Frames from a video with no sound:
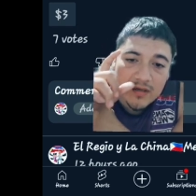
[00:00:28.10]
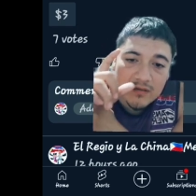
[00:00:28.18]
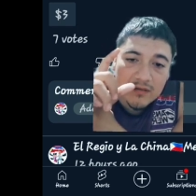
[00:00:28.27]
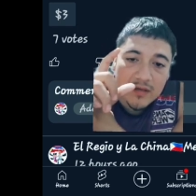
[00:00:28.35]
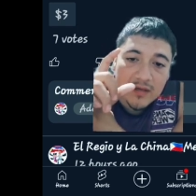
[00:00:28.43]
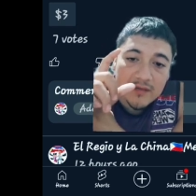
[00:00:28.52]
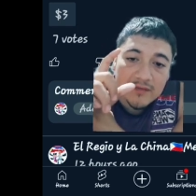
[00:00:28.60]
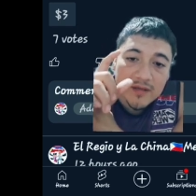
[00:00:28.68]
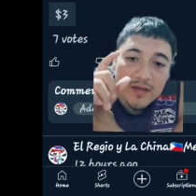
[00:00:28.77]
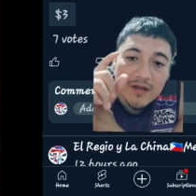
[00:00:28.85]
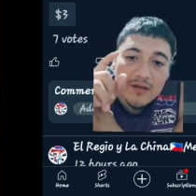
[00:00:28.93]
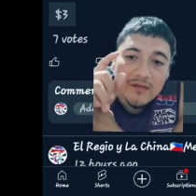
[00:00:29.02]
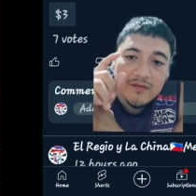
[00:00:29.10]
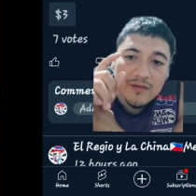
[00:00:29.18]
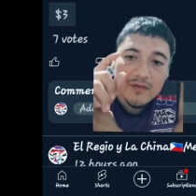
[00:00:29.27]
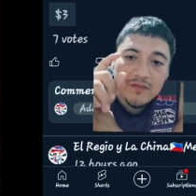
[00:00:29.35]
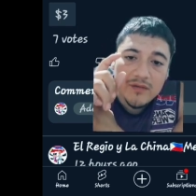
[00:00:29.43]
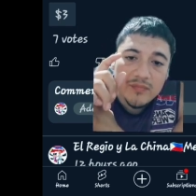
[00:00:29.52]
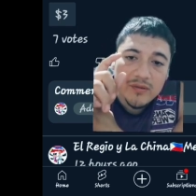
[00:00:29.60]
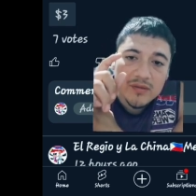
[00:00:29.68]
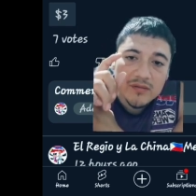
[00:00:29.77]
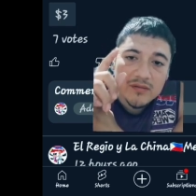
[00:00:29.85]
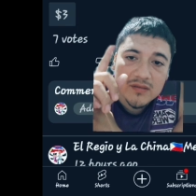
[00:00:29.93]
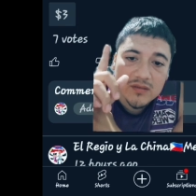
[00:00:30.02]
Alright. 50
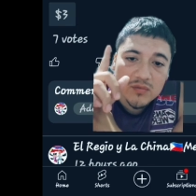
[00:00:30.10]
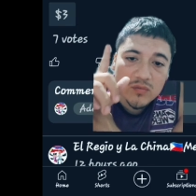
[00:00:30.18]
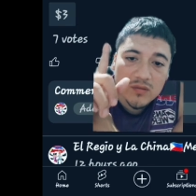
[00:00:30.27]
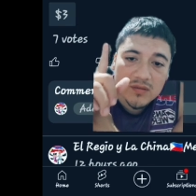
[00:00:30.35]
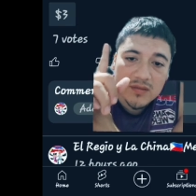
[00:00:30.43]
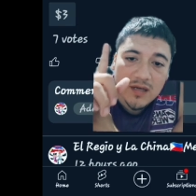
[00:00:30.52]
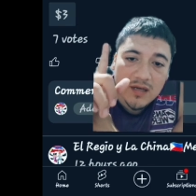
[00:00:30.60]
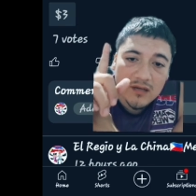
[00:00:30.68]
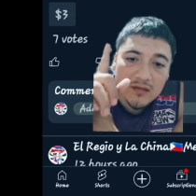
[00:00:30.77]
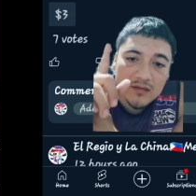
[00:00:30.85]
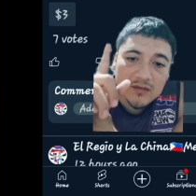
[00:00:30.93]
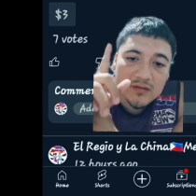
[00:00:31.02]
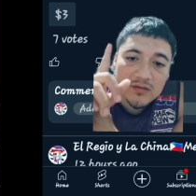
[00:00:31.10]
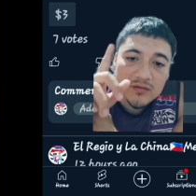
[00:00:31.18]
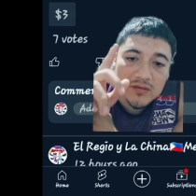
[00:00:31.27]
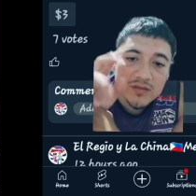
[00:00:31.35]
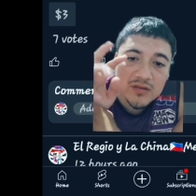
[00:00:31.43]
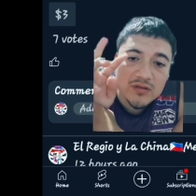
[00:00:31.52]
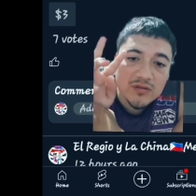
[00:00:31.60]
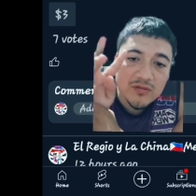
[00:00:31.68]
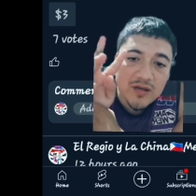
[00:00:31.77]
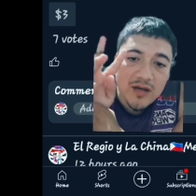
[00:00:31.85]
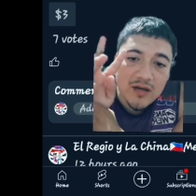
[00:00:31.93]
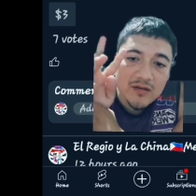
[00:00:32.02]
pesos is one dollar so it's two
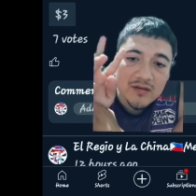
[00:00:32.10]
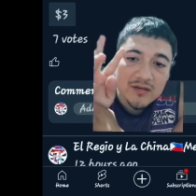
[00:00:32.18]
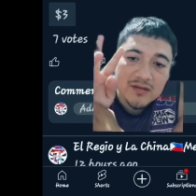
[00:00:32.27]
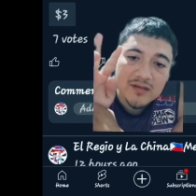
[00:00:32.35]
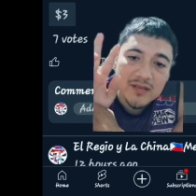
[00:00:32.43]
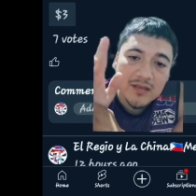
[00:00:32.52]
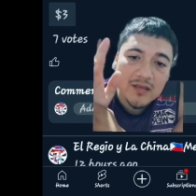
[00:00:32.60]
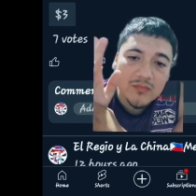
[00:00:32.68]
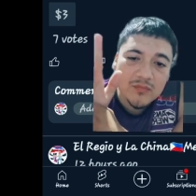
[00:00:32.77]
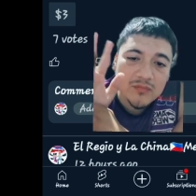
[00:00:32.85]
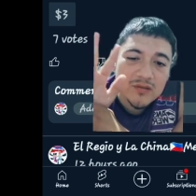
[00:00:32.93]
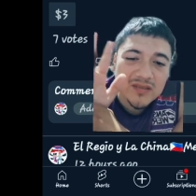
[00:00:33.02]
dollars and i'm